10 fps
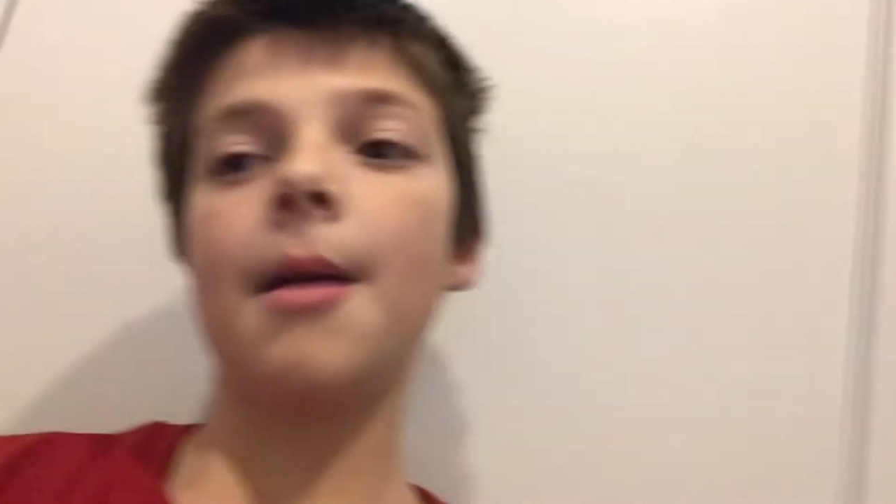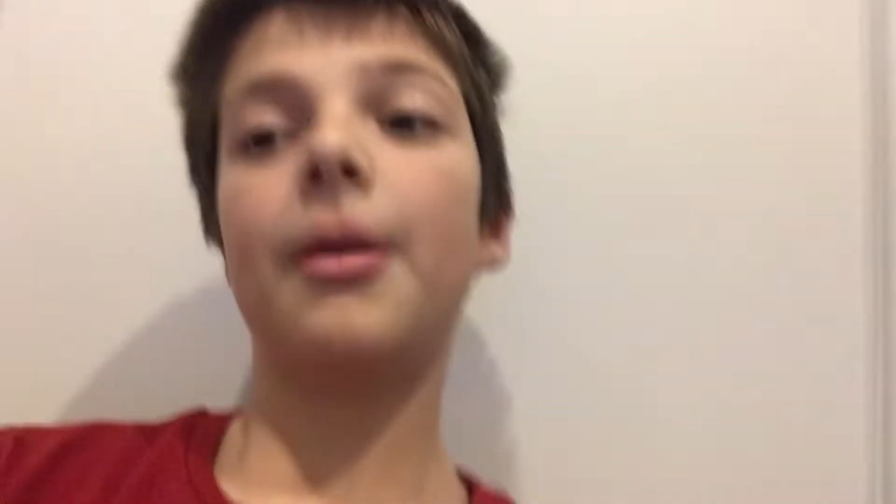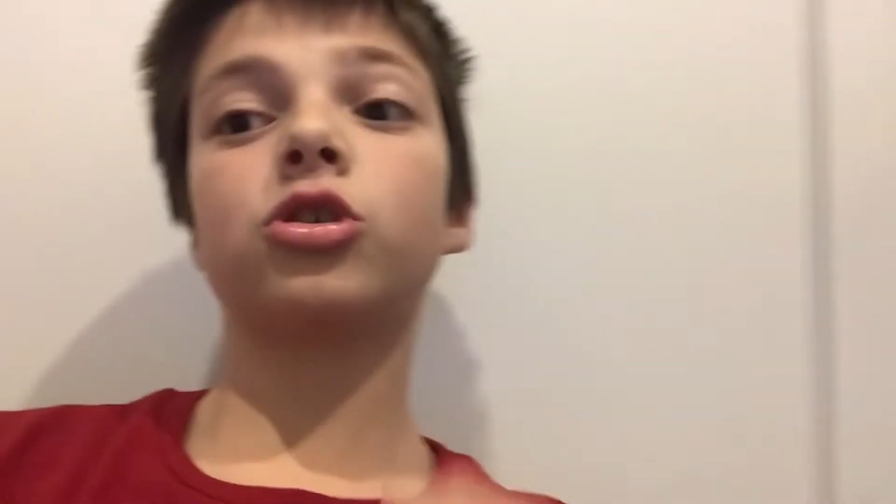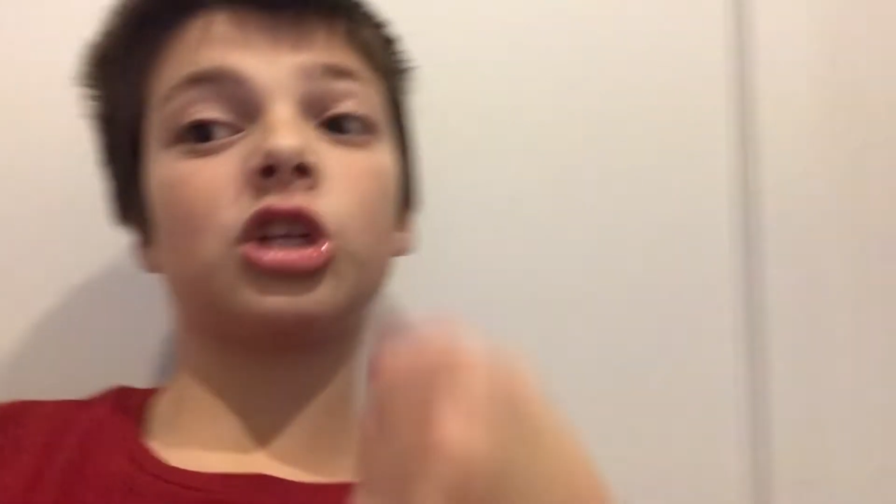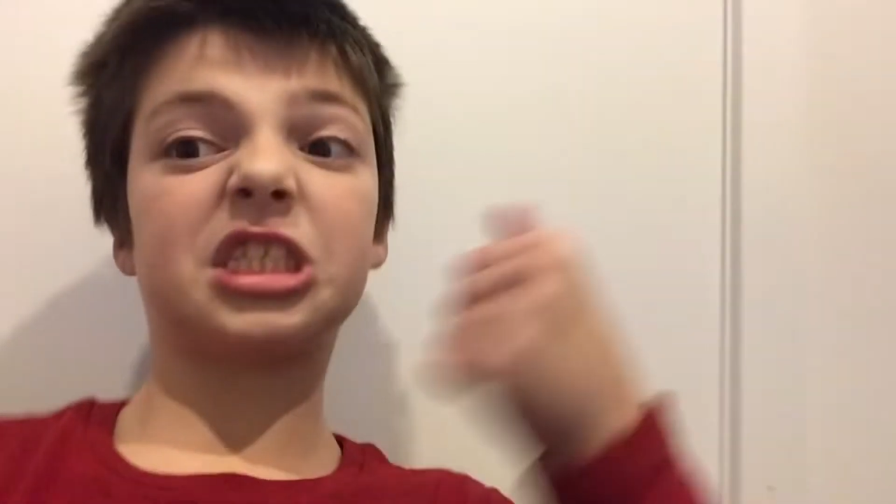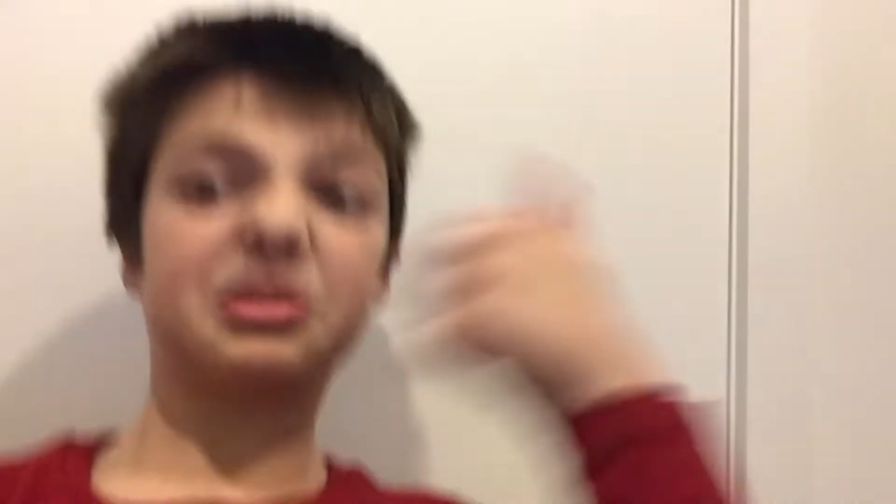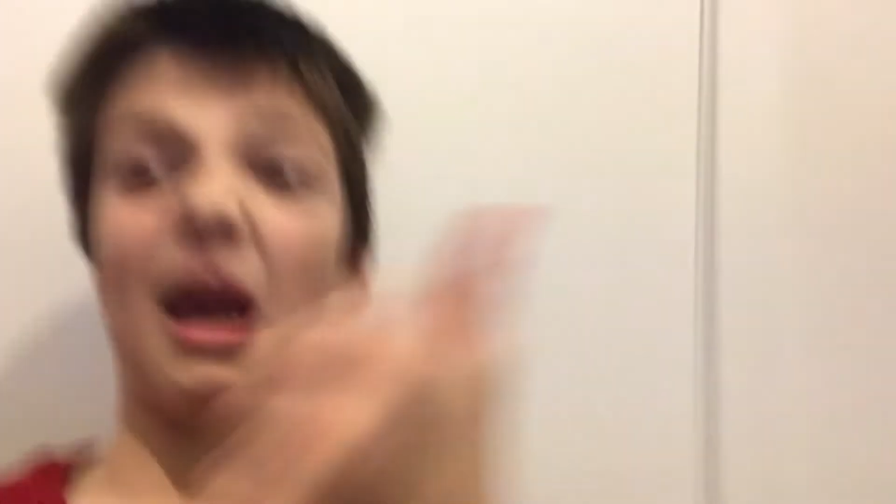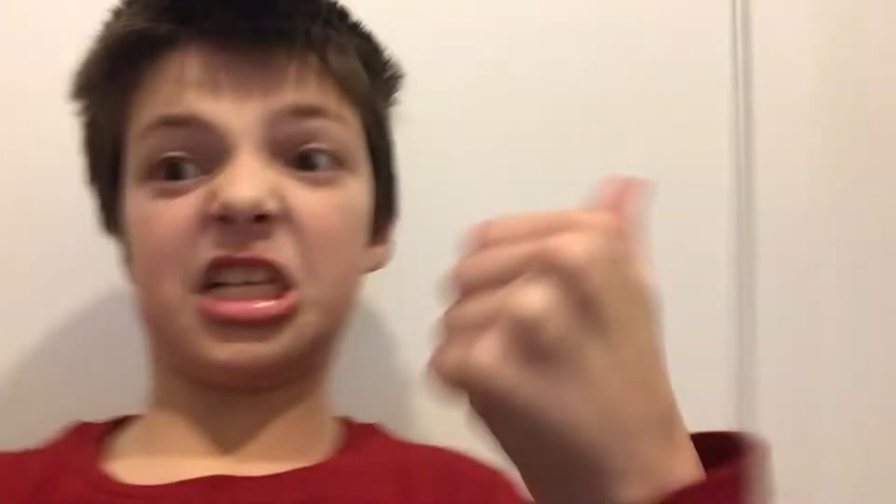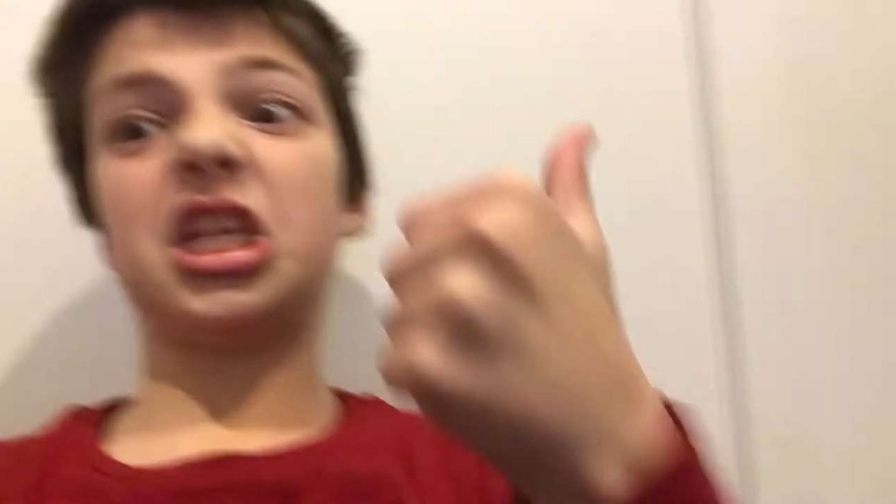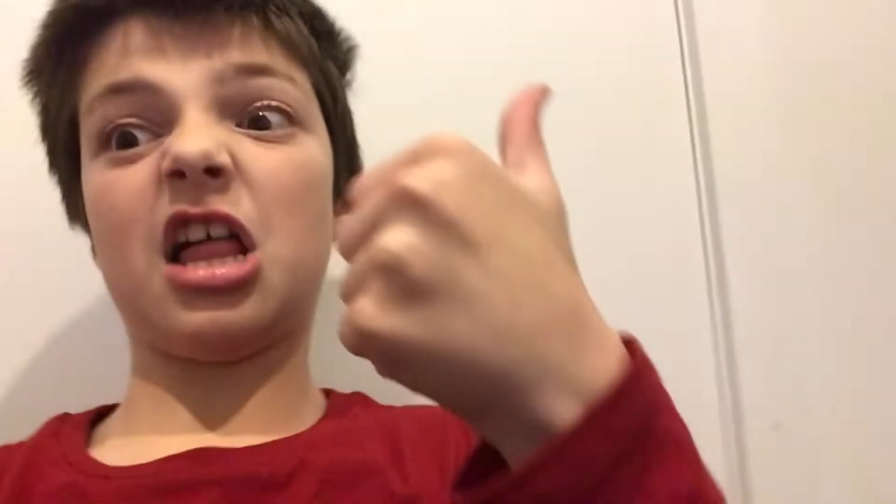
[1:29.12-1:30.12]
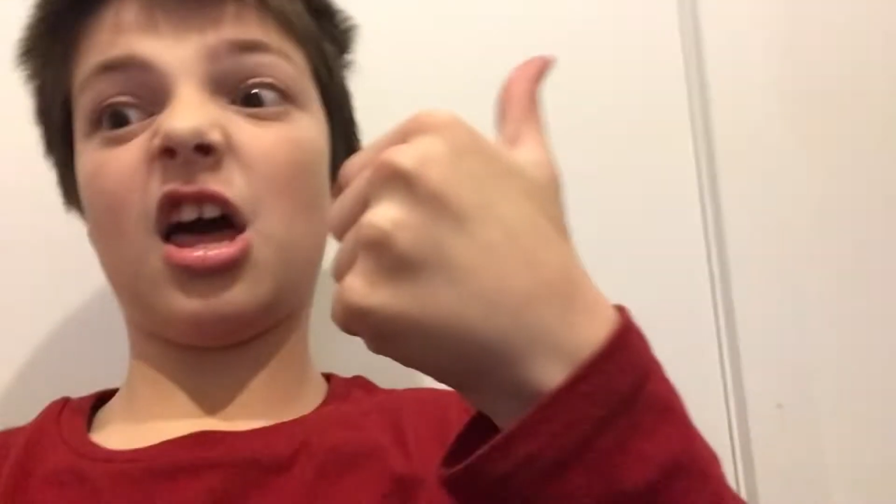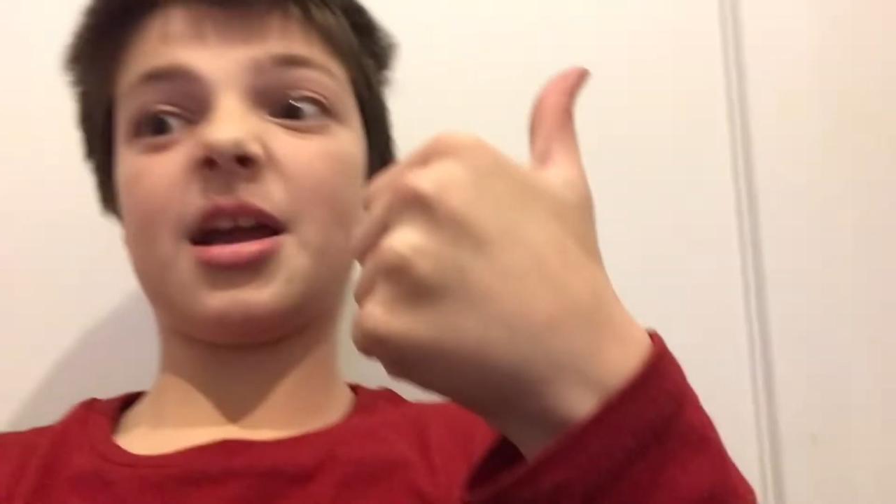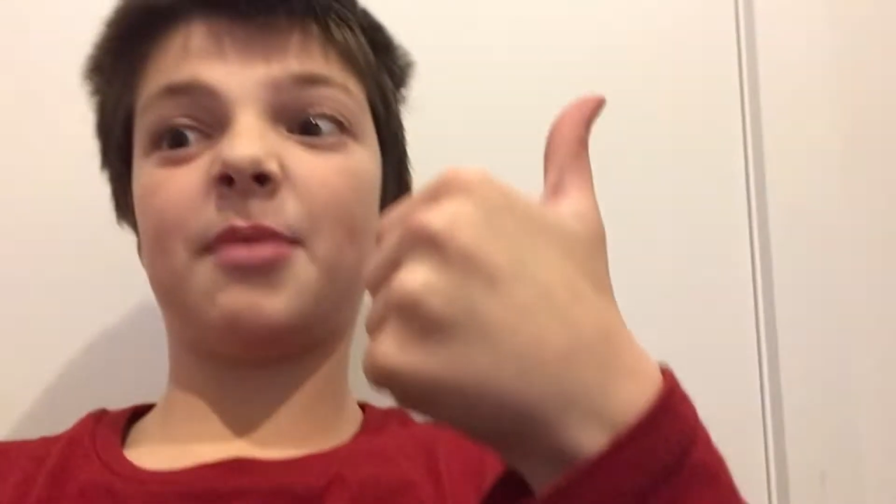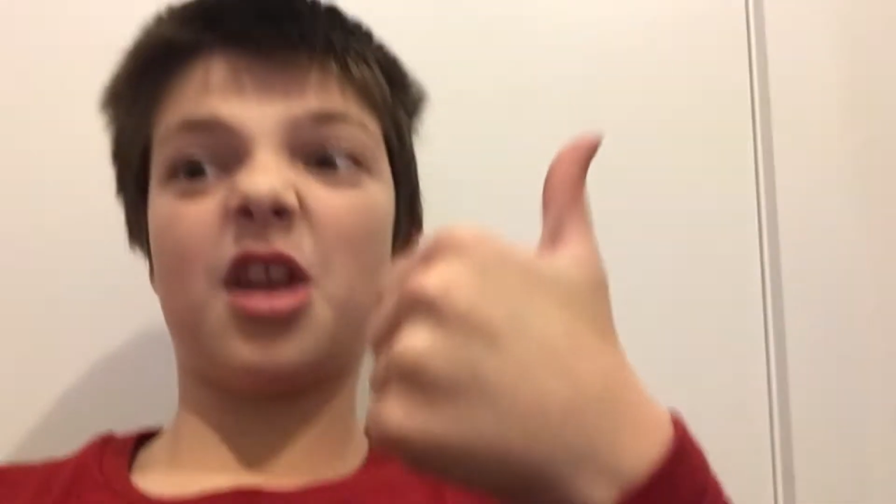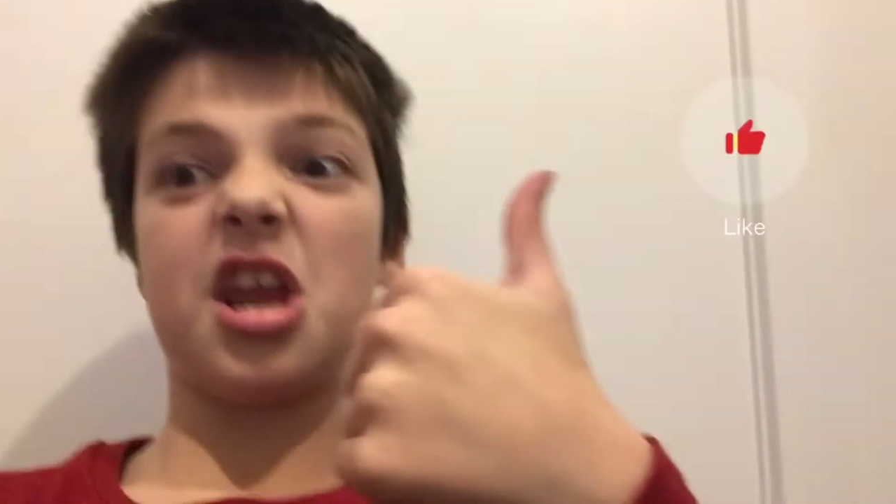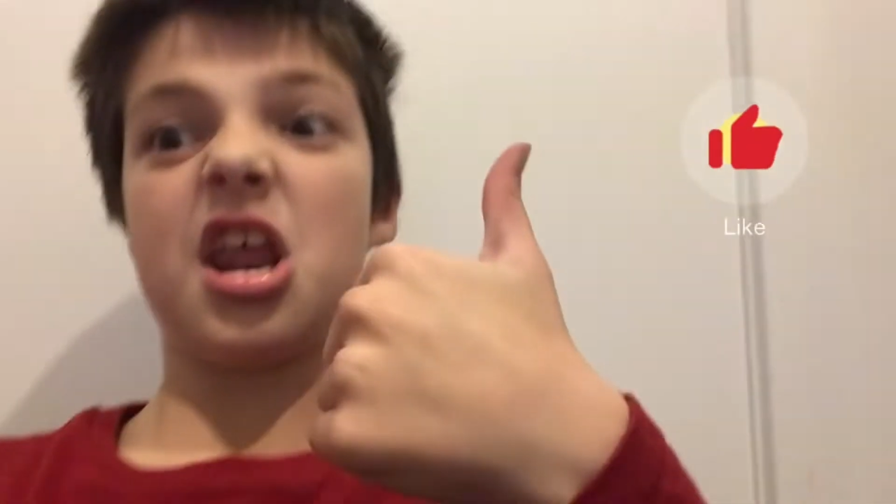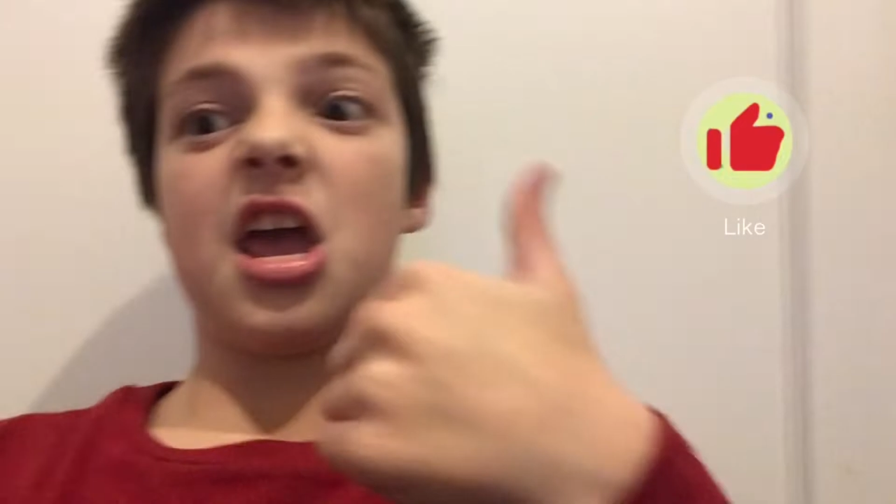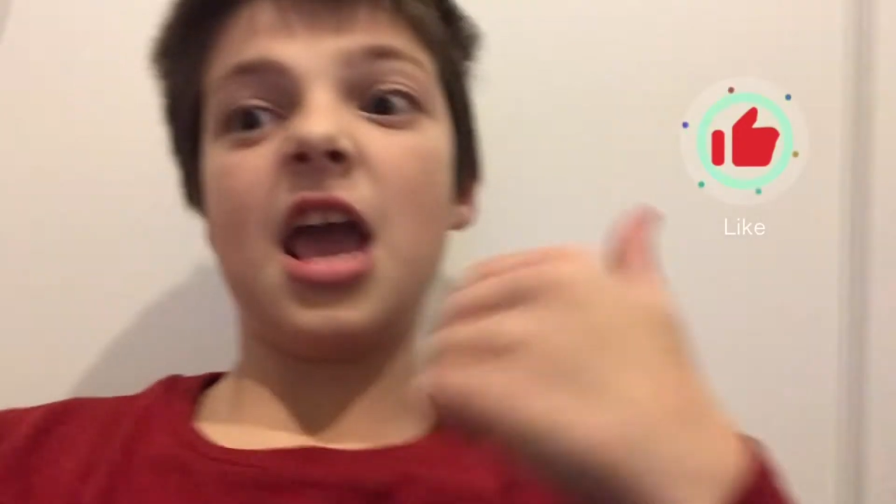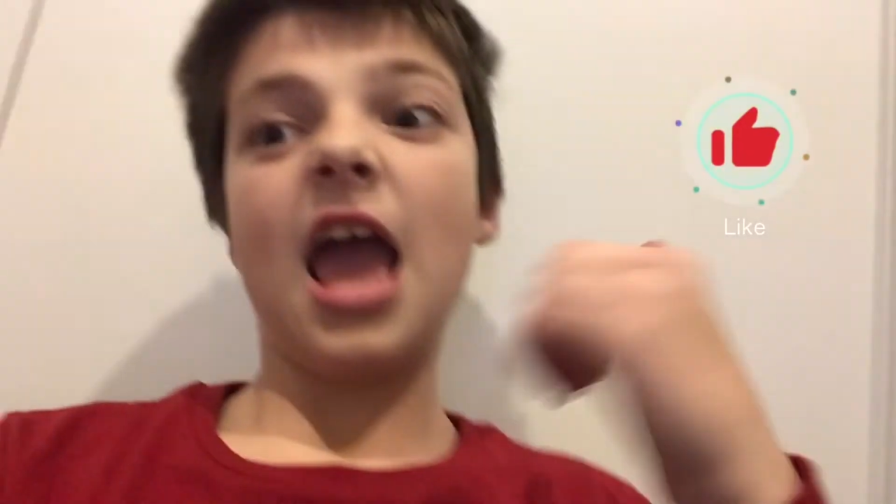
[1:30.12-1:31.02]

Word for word: make sure to smash that like button,